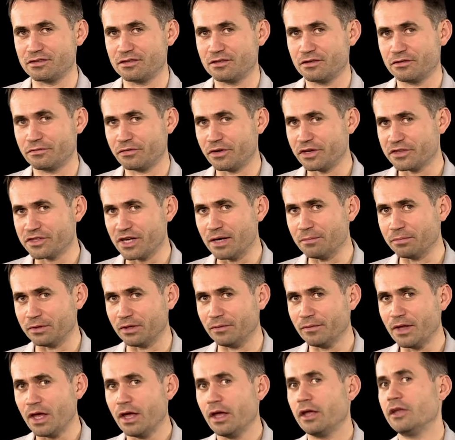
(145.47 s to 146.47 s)
For example,
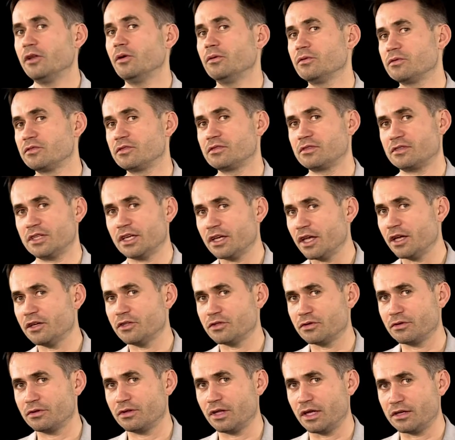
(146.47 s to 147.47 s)
sticking
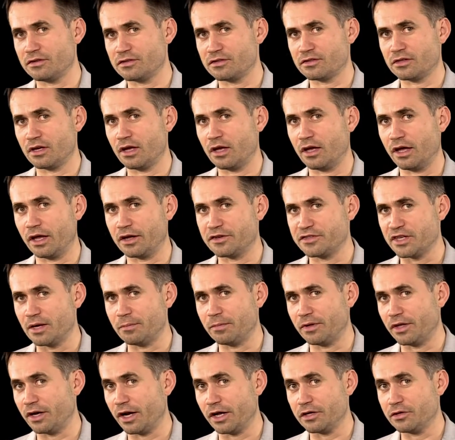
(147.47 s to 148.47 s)
to this example
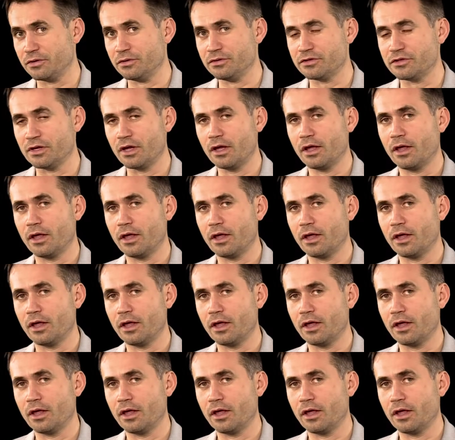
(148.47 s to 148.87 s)
that I used,